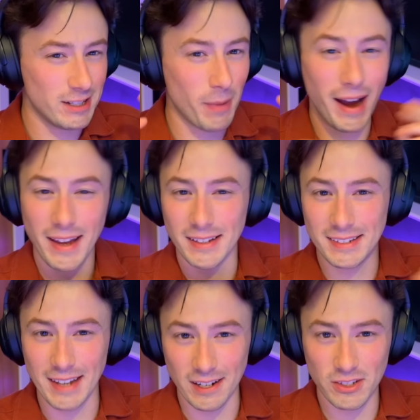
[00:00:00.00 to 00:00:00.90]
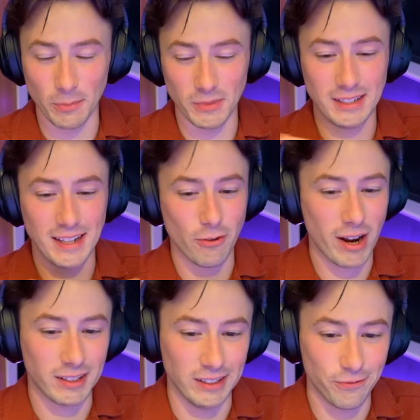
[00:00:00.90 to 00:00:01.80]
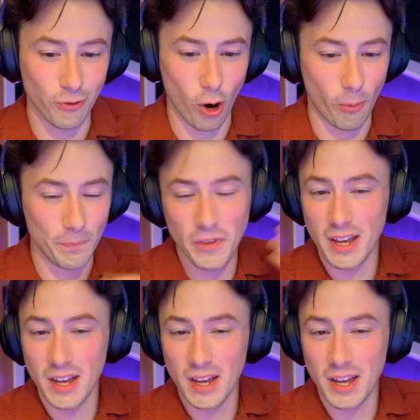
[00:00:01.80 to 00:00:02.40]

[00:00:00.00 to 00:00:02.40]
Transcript: buy instead of something directly from,